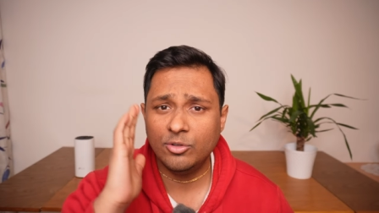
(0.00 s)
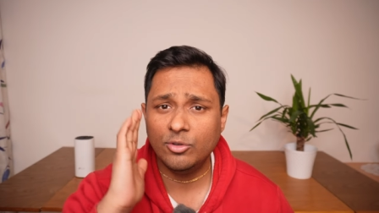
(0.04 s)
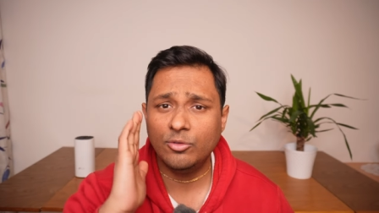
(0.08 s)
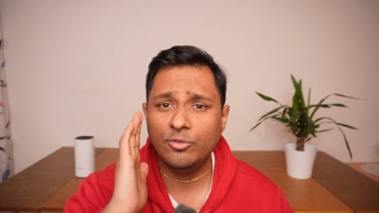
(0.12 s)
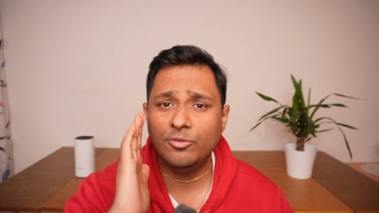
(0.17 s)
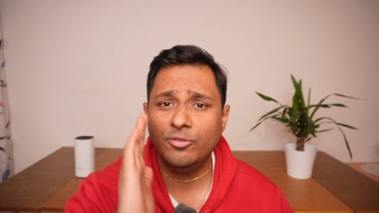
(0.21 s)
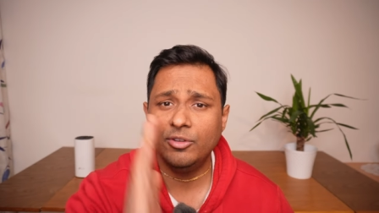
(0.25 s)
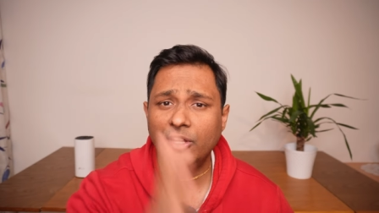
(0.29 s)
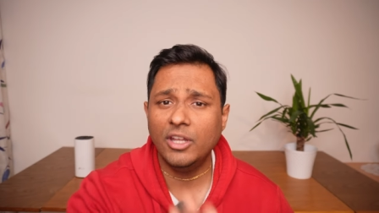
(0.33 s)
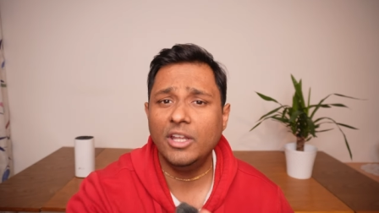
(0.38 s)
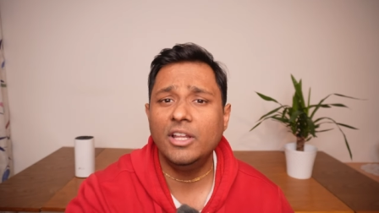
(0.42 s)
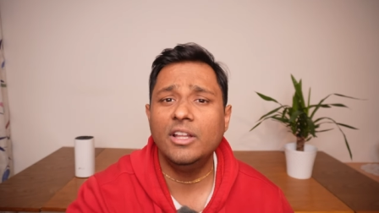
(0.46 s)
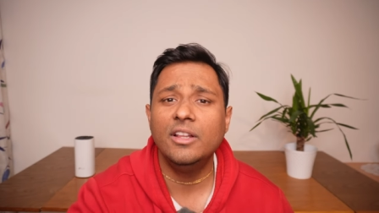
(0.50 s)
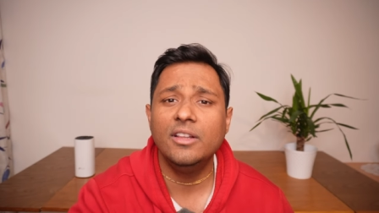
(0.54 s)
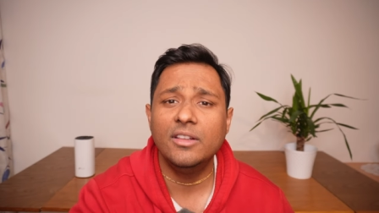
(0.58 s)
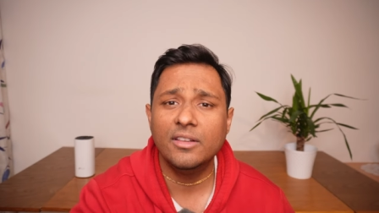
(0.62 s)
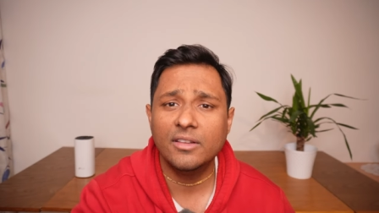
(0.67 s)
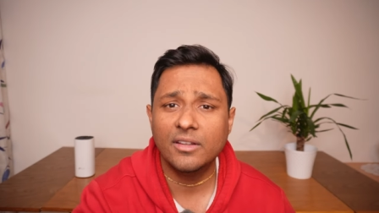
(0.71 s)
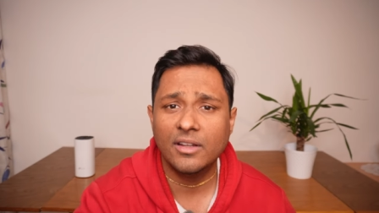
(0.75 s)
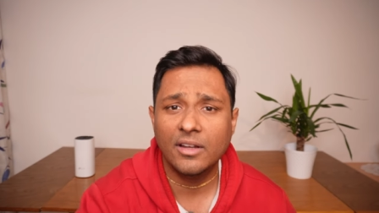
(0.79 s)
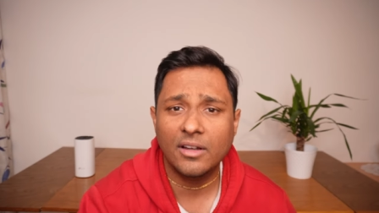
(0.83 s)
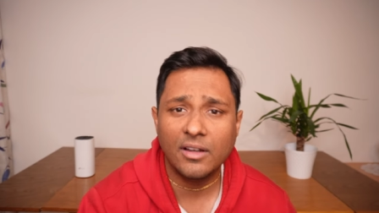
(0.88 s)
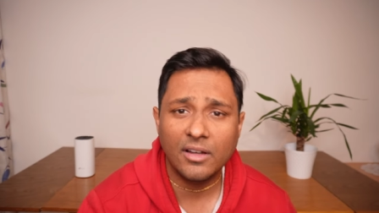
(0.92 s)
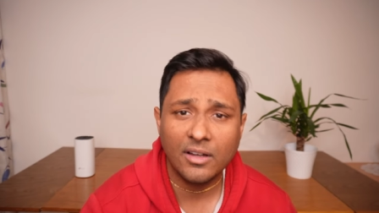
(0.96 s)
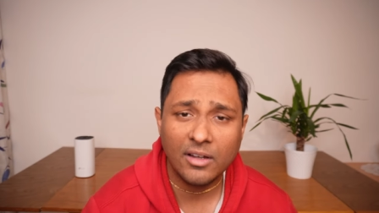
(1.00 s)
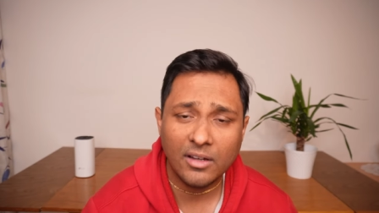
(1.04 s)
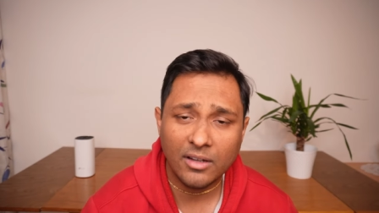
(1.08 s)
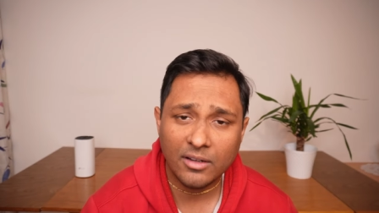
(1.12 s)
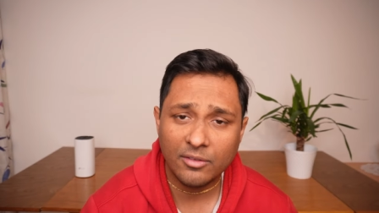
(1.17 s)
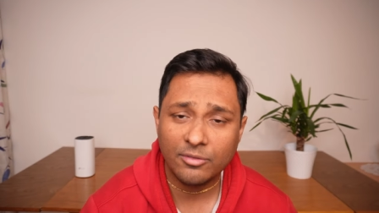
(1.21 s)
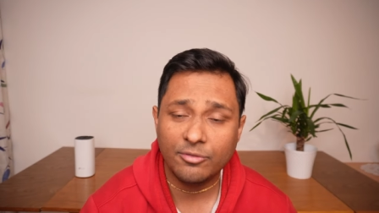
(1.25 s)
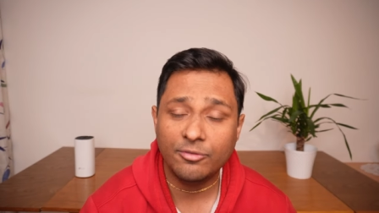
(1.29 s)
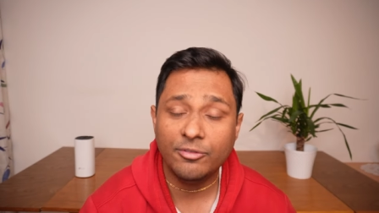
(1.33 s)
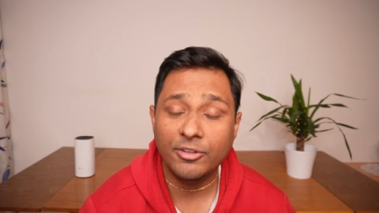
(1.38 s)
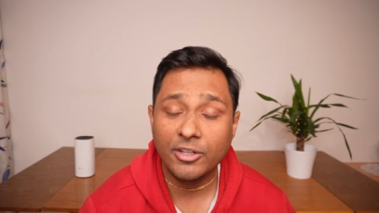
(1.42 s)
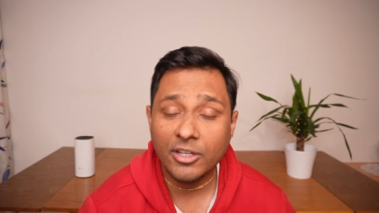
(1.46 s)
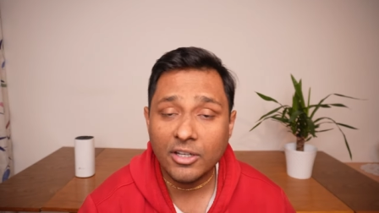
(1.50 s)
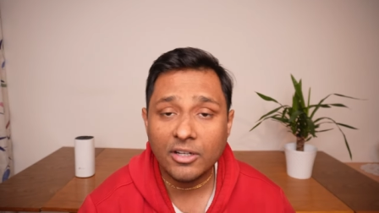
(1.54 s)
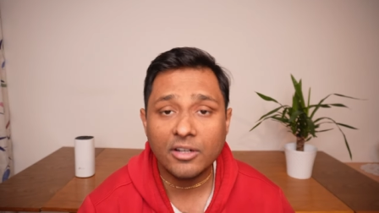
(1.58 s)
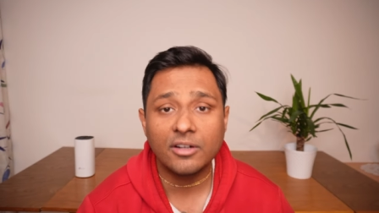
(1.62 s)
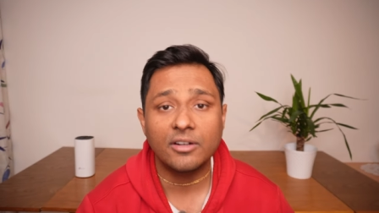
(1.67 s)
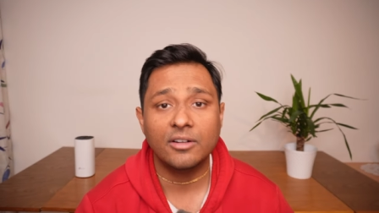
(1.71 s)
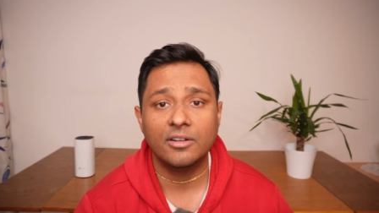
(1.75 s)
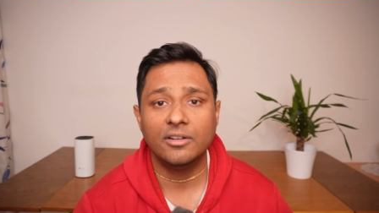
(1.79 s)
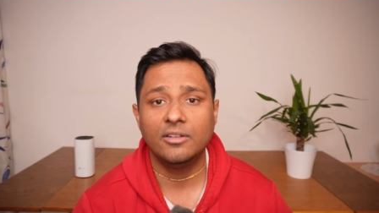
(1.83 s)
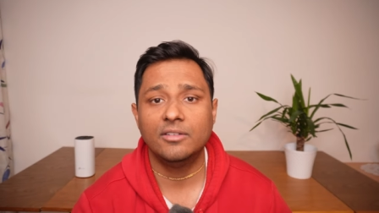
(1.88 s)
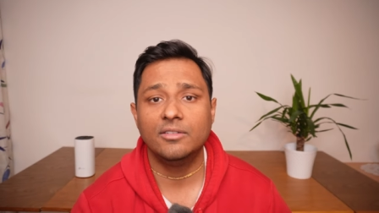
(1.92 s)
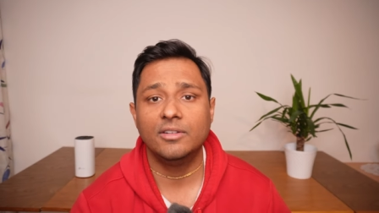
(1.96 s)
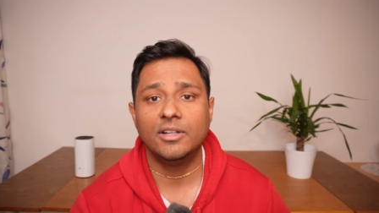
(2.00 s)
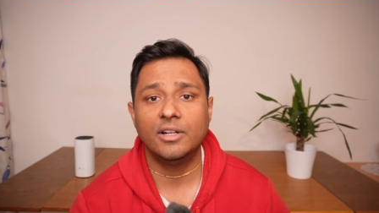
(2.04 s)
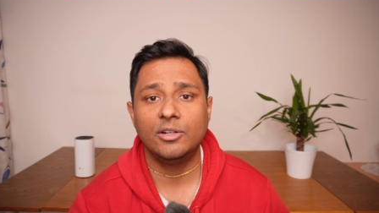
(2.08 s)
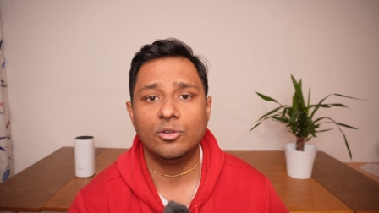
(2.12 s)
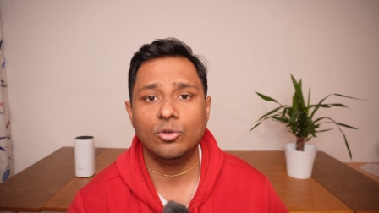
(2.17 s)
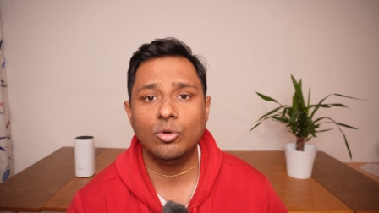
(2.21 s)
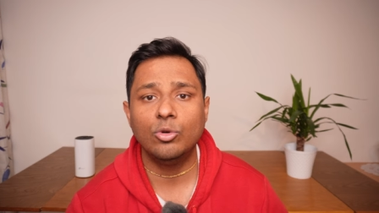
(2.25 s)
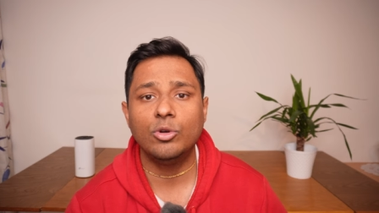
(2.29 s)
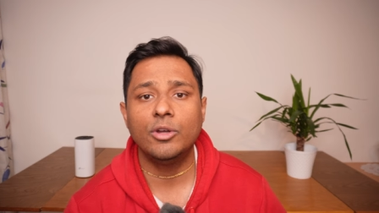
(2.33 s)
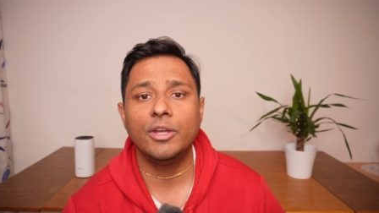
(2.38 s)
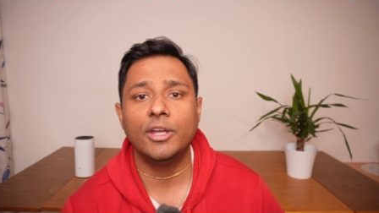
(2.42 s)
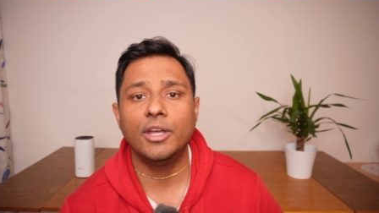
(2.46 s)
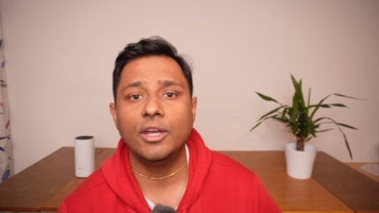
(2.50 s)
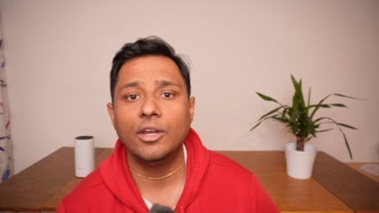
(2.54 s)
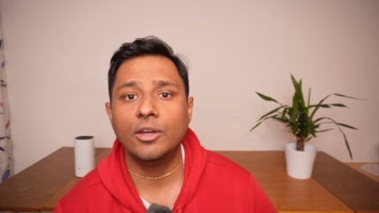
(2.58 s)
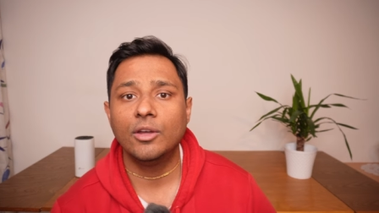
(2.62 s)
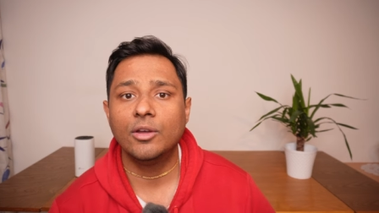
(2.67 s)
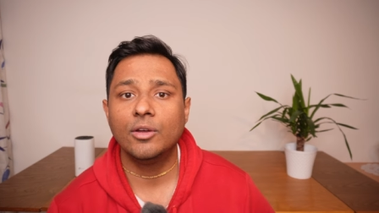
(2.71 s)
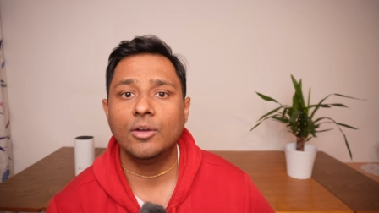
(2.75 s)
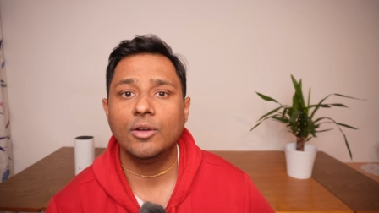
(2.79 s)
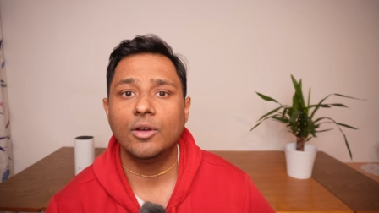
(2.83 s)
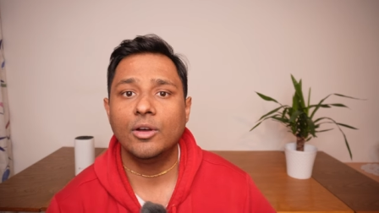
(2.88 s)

you feel fear that, okay,